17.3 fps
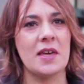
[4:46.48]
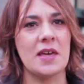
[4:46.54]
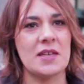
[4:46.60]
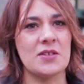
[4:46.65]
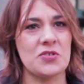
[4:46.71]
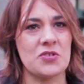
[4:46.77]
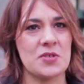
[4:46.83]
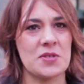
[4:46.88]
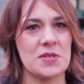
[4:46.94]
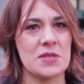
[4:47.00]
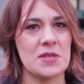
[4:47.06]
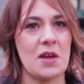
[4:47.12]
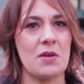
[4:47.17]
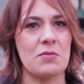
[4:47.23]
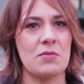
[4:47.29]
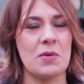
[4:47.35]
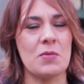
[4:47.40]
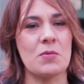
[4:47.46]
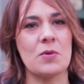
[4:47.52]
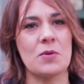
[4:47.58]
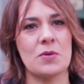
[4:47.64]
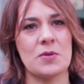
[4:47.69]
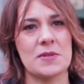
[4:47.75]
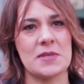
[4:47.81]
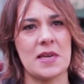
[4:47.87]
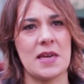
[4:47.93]
is just so
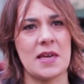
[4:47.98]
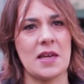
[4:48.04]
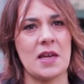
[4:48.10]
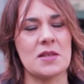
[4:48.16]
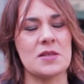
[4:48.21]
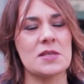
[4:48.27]
rewarding and